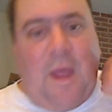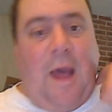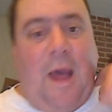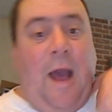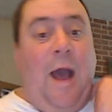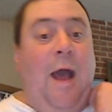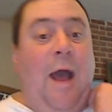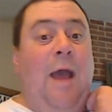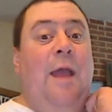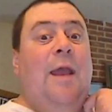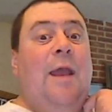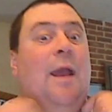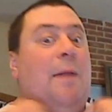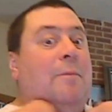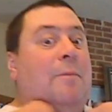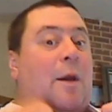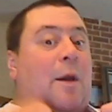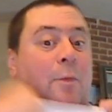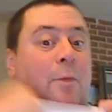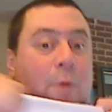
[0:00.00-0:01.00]
I
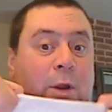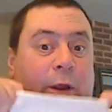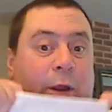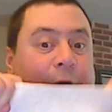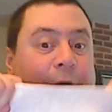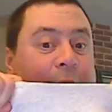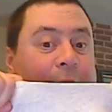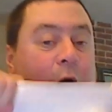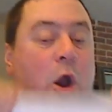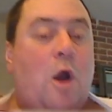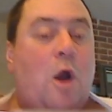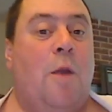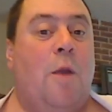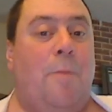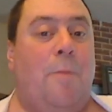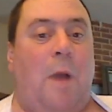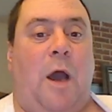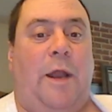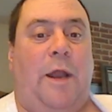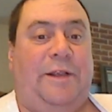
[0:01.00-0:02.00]
am not wearing
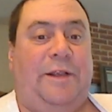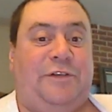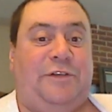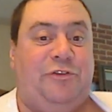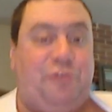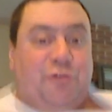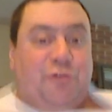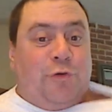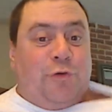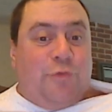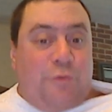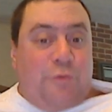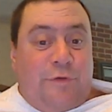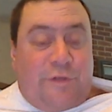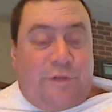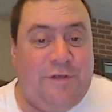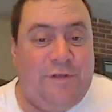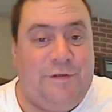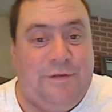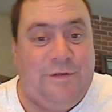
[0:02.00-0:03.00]
Armani
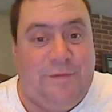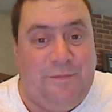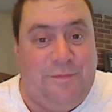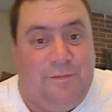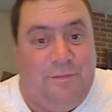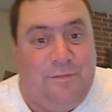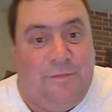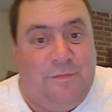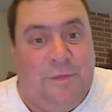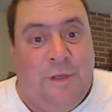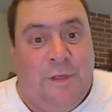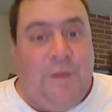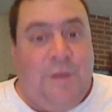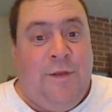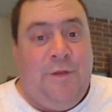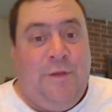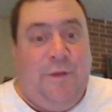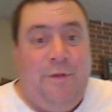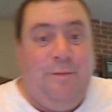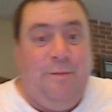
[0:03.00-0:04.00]
suits.
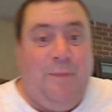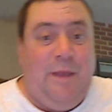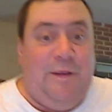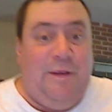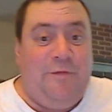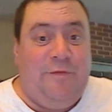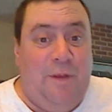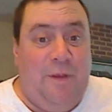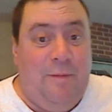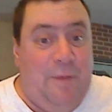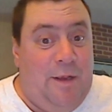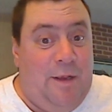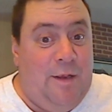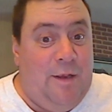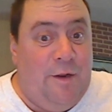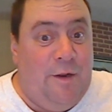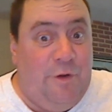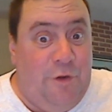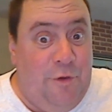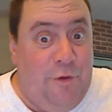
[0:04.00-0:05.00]
You may see me
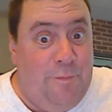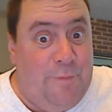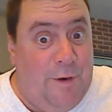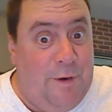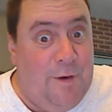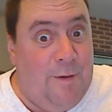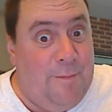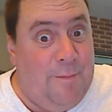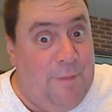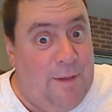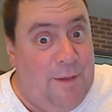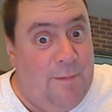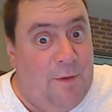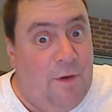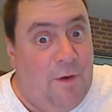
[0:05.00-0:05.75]
in a new pair of bib